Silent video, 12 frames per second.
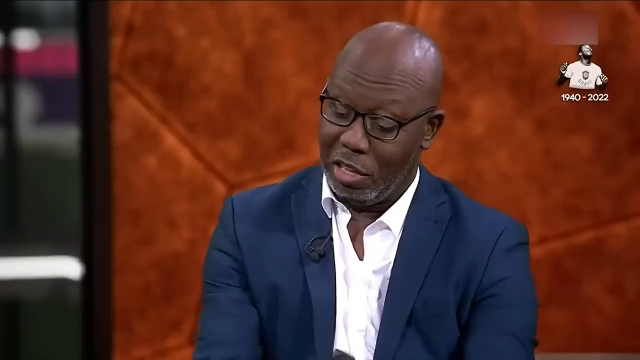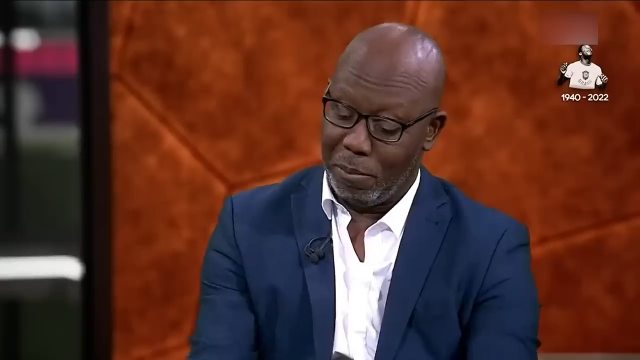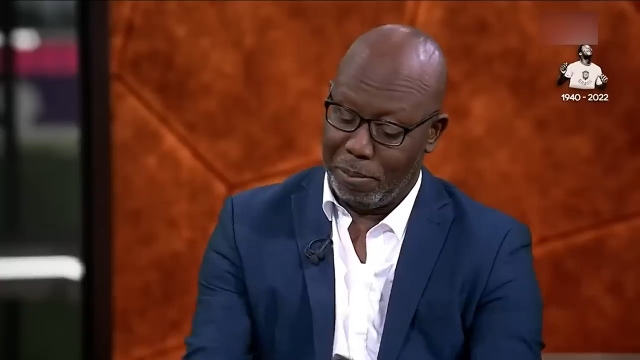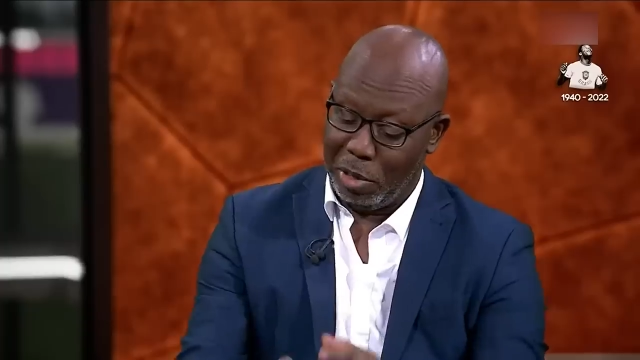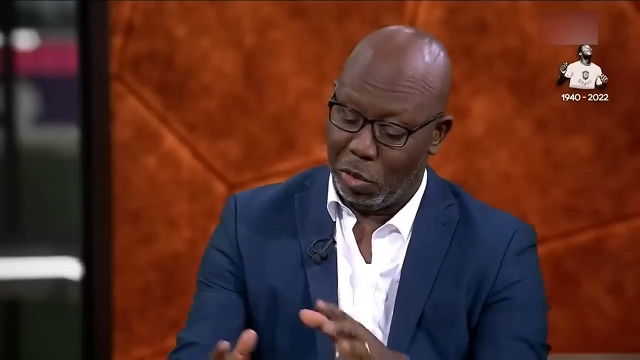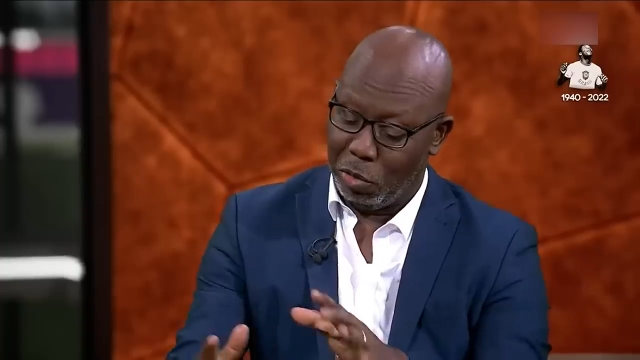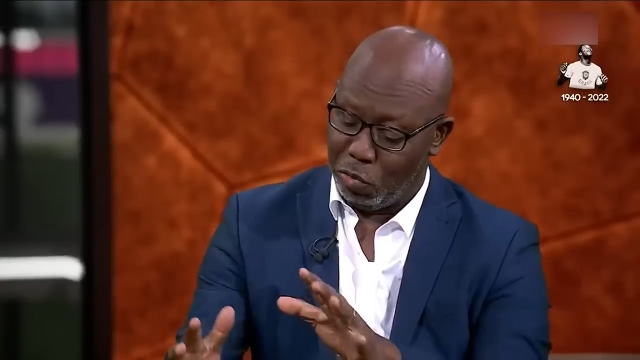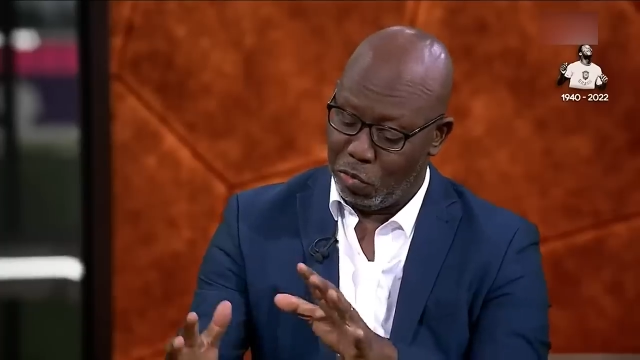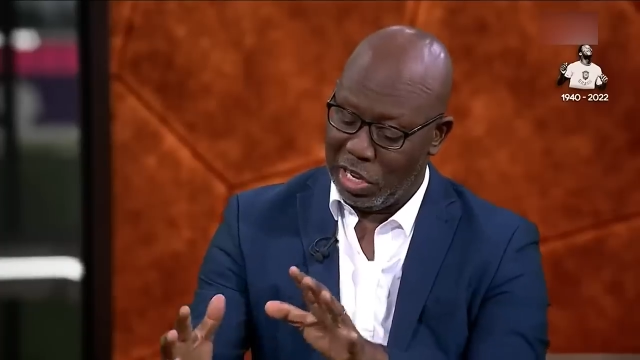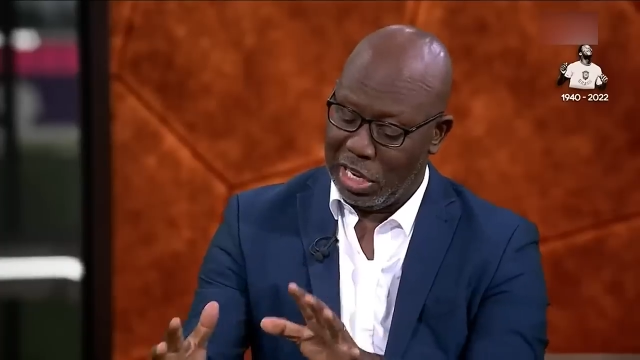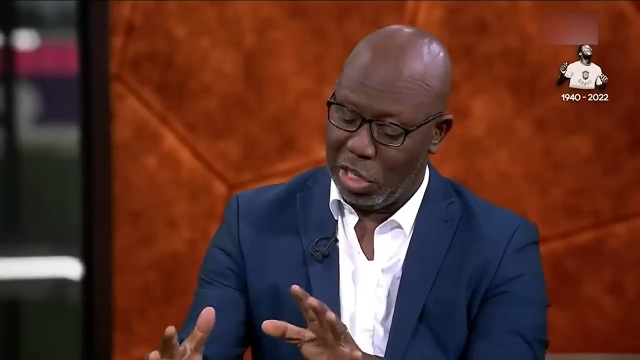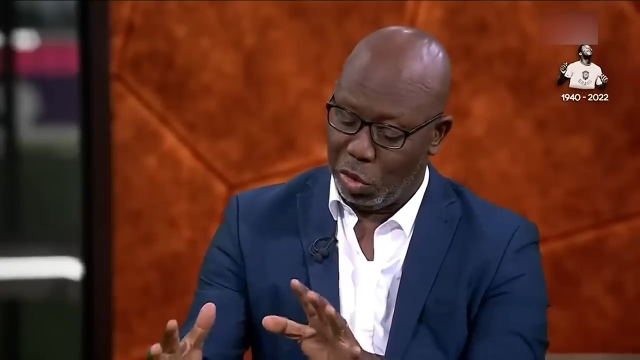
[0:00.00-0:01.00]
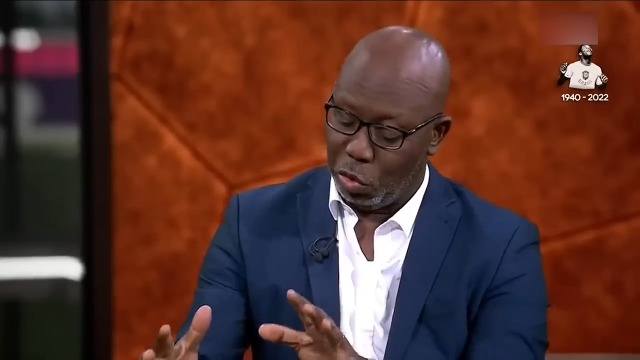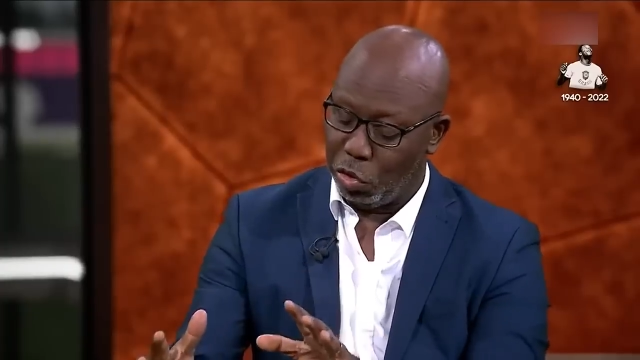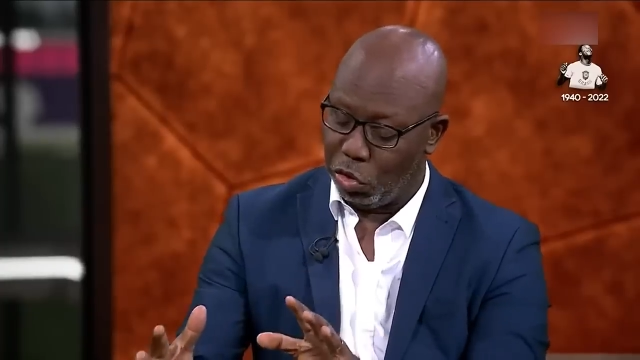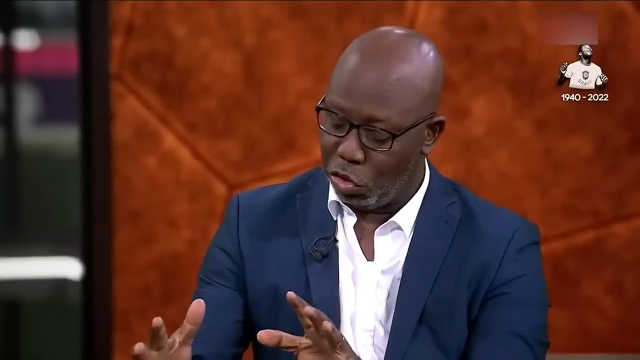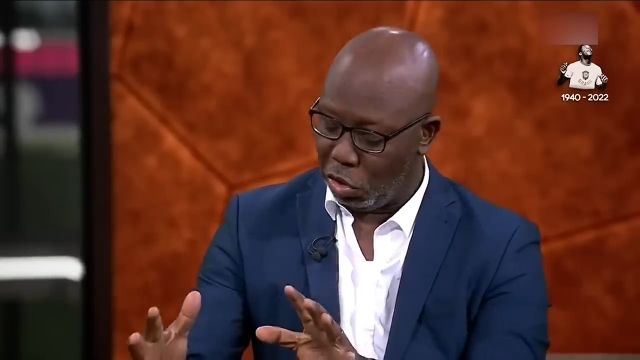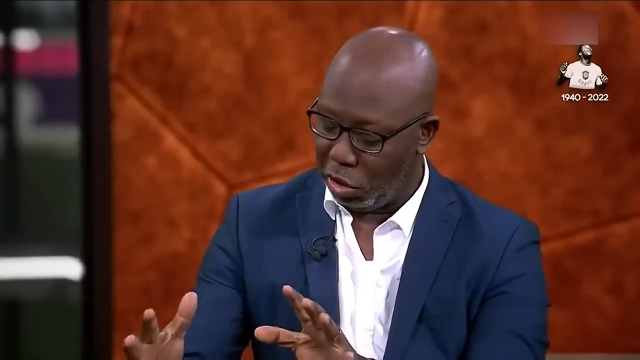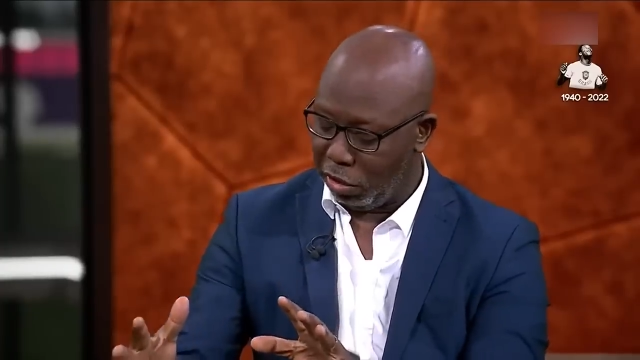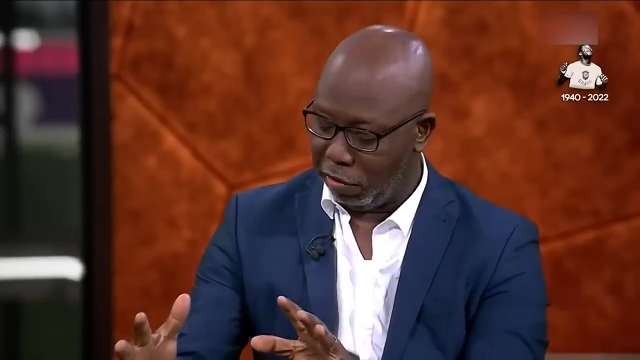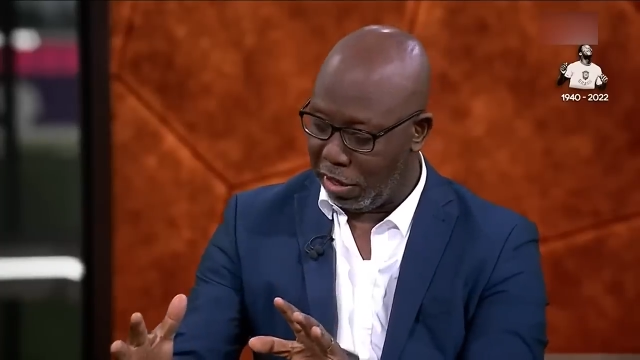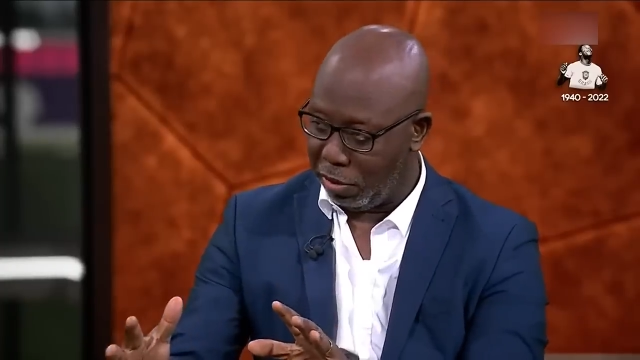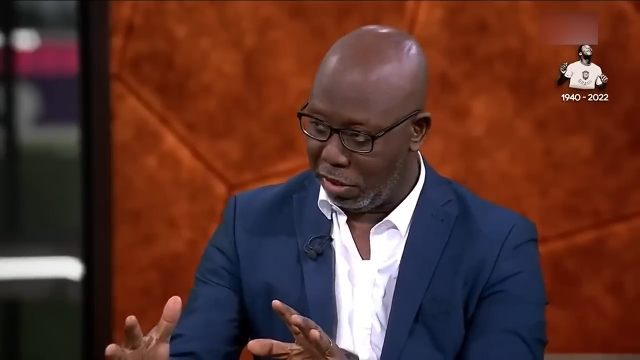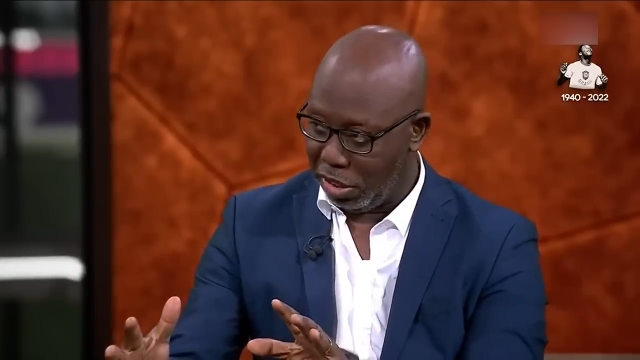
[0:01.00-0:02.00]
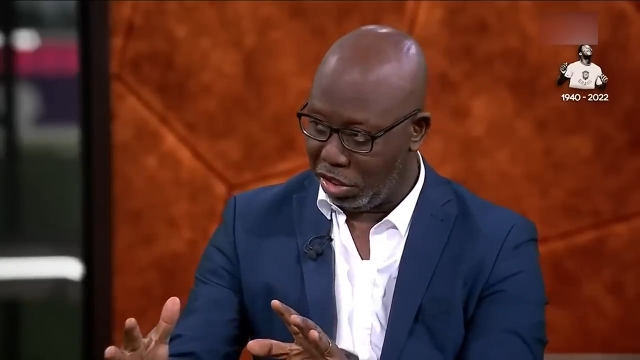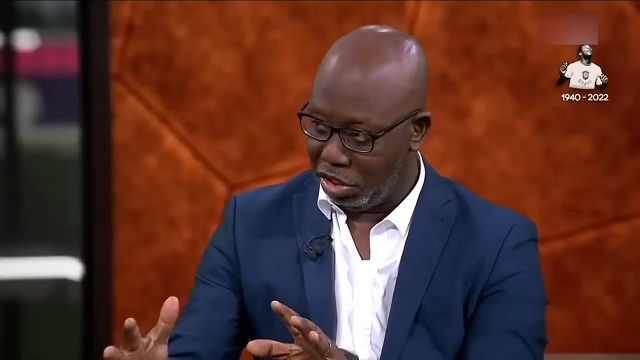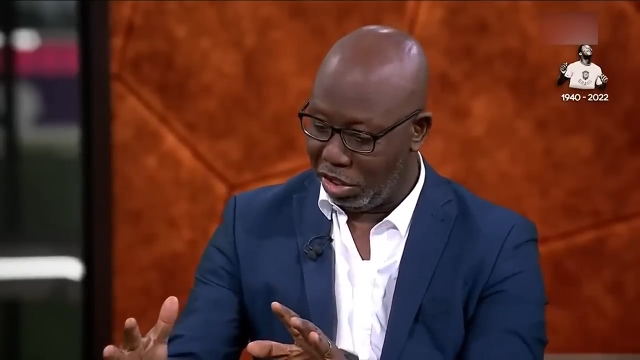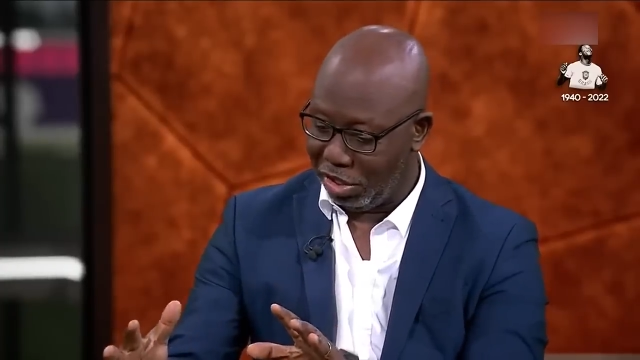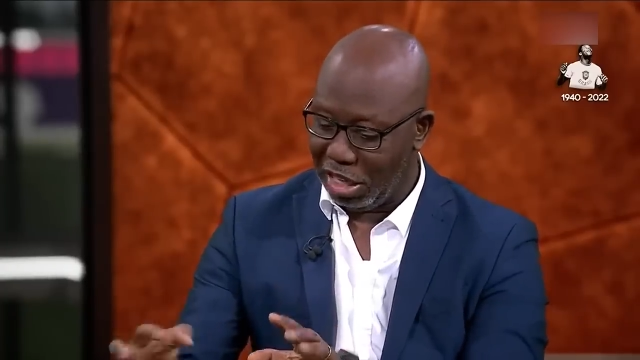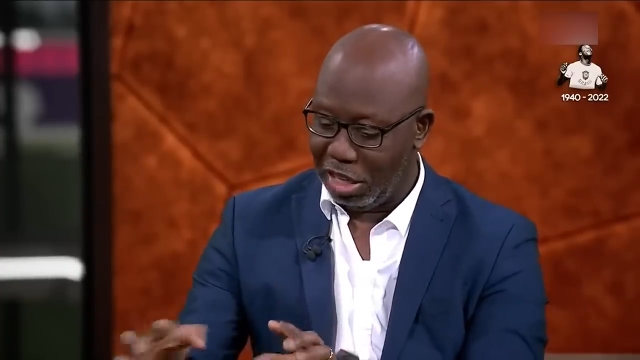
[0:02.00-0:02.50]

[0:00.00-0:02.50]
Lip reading: They've built on really good, solid foundations.